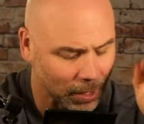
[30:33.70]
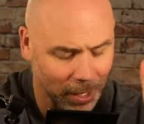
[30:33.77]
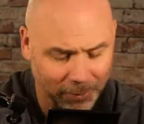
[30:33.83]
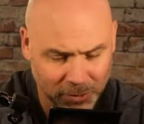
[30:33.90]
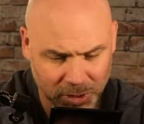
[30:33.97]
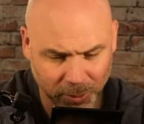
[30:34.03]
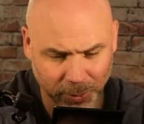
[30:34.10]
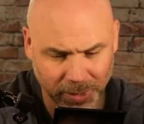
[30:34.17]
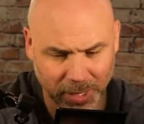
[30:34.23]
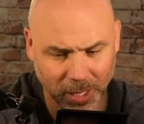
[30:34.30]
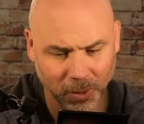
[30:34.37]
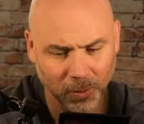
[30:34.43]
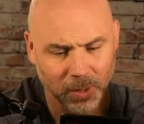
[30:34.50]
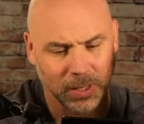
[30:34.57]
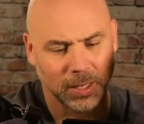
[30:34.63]
Obviously, we
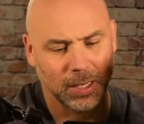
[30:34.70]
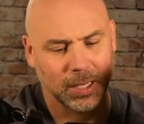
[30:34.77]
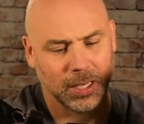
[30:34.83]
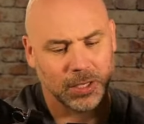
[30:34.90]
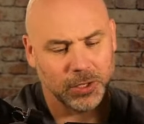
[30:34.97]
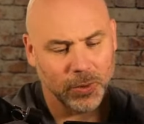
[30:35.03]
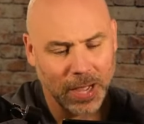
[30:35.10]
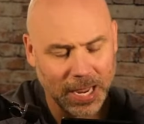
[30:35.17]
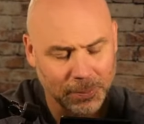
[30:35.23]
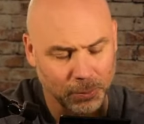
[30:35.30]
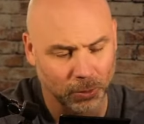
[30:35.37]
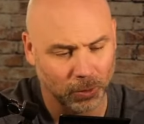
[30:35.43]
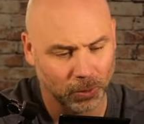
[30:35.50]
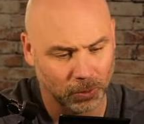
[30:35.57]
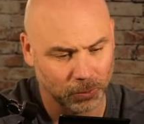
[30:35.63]
know, you know,
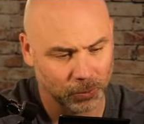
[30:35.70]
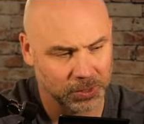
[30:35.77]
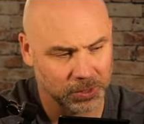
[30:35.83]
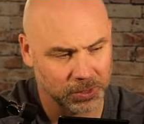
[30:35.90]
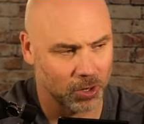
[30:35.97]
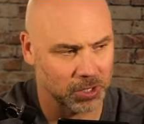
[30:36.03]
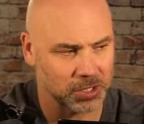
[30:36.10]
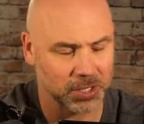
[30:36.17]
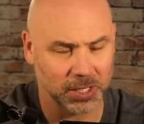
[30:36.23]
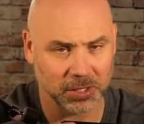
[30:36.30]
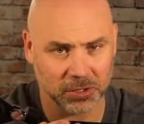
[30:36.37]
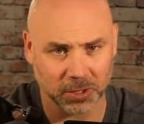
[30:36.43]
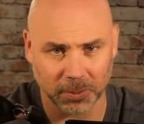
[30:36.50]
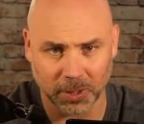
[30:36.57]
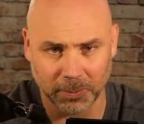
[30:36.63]
April, we start seeing
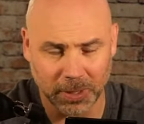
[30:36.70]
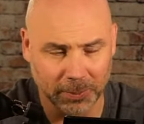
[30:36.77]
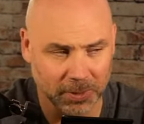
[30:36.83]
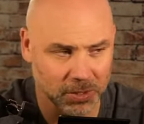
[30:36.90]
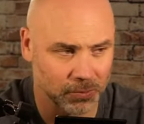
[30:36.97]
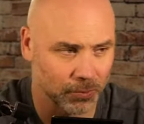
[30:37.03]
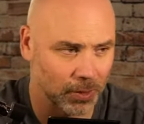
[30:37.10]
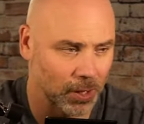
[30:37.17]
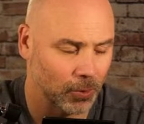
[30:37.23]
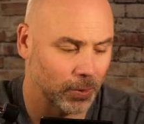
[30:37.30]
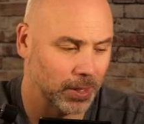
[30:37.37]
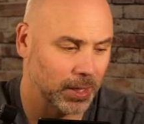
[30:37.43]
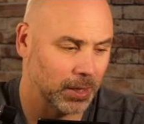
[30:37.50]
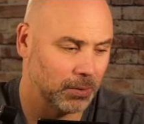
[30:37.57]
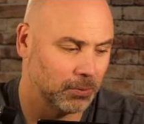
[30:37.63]
some commitments flow
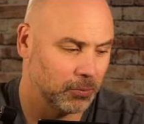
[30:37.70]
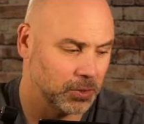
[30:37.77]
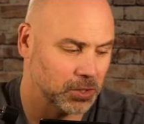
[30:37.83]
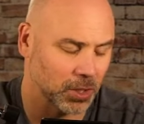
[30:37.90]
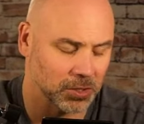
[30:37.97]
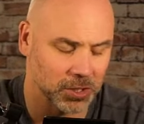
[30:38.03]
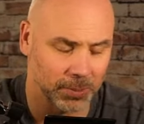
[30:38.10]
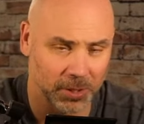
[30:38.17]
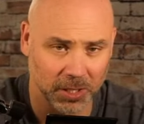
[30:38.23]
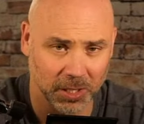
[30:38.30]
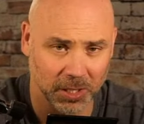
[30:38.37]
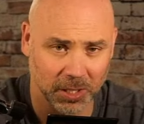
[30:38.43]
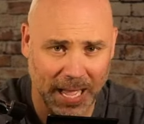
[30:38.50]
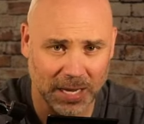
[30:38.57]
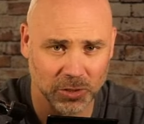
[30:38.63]
in. We saw some of the
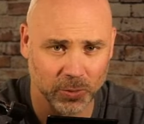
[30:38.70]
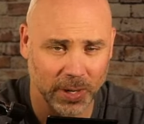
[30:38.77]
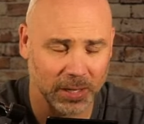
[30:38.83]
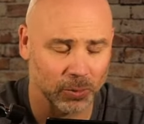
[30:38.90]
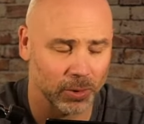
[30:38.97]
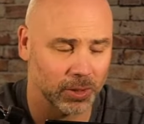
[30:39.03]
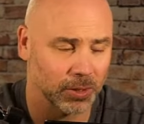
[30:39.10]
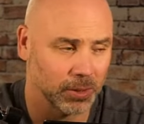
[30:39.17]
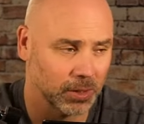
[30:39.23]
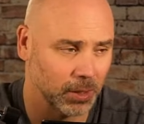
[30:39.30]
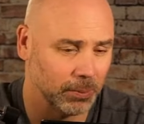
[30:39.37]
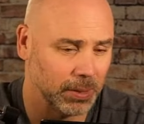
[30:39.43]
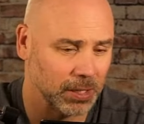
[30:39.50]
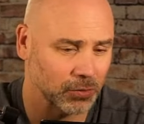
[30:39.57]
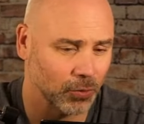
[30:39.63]
highest-ranked
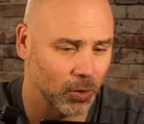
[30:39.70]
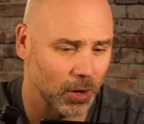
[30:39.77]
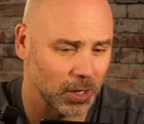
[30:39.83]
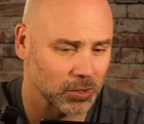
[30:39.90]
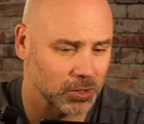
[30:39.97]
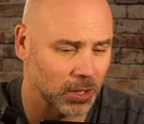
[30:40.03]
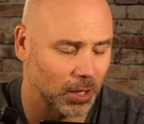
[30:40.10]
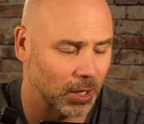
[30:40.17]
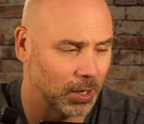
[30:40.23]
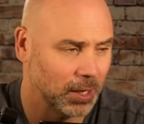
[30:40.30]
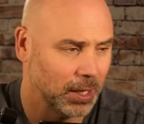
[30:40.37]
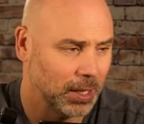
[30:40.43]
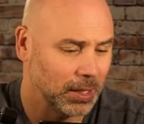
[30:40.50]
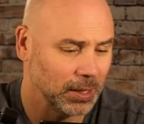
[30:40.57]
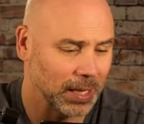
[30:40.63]
commits for Arkansas
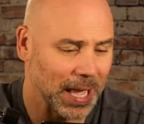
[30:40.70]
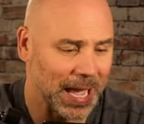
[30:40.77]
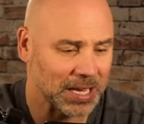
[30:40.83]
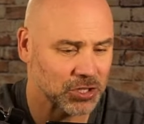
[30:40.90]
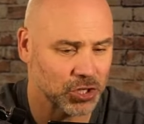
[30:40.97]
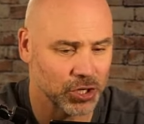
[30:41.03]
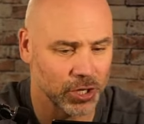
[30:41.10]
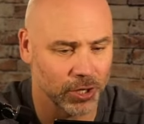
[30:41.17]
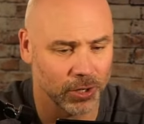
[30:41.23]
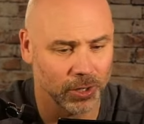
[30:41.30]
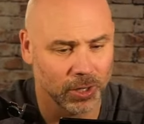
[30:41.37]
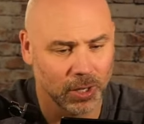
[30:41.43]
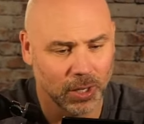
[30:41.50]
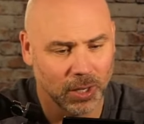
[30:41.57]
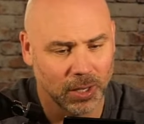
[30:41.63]
last year
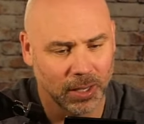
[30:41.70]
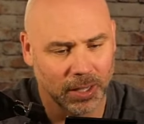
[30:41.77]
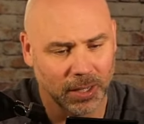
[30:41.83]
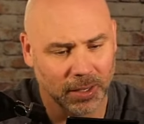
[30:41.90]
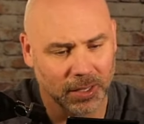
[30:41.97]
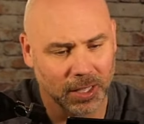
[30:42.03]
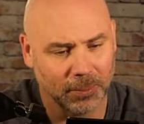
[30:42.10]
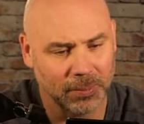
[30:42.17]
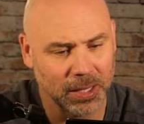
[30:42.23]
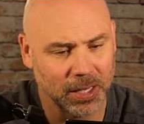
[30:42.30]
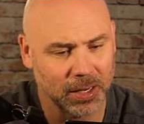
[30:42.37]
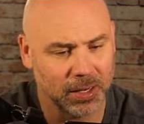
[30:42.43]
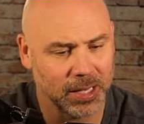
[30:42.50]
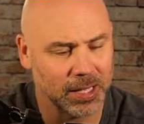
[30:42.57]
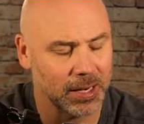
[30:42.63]
come
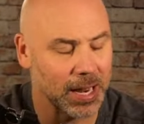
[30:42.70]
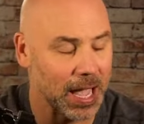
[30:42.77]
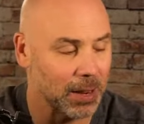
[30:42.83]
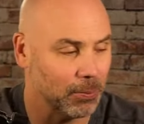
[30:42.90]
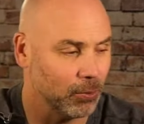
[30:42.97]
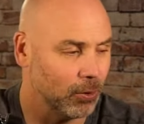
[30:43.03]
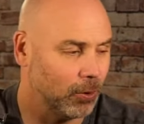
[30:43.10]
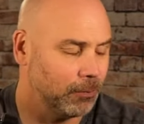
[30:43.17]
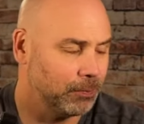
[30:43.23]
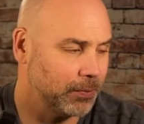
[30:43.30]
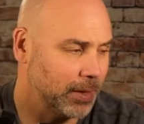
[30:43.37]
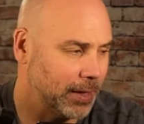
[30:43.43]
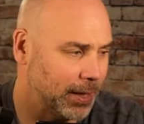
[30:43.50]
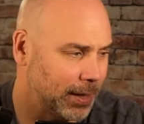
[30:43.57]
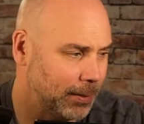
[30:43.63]
in April,
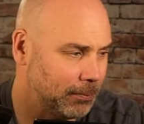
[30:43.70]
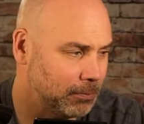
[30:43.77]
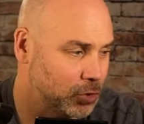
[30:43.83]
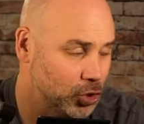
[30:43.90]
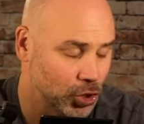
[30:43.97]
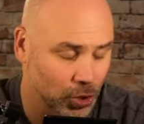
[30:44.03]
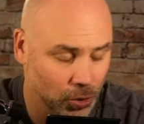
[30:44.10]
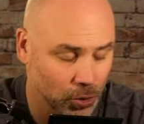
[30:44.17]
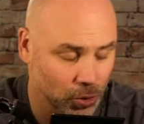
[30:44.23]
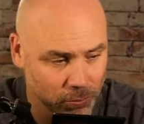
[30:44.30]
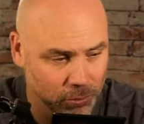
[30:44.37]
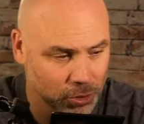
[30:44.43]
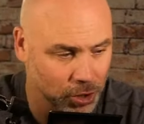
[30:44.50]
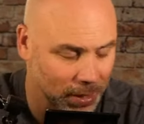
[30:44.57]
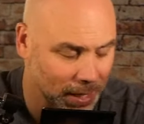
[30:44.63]

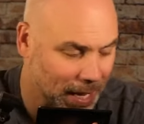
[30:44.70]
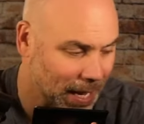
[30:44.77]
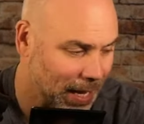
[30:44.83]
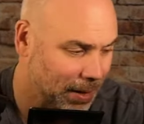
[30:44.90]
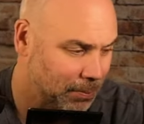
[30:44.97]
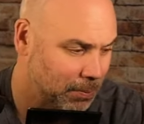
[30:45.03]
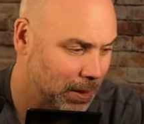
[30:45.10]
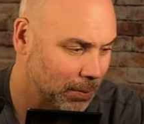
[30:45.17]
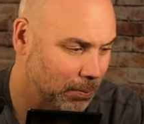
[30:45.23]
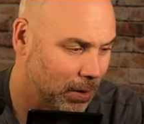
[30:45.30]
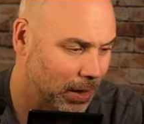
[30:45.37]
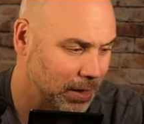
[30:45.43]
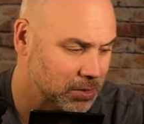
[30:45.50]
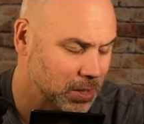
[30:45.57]
June, July, big months.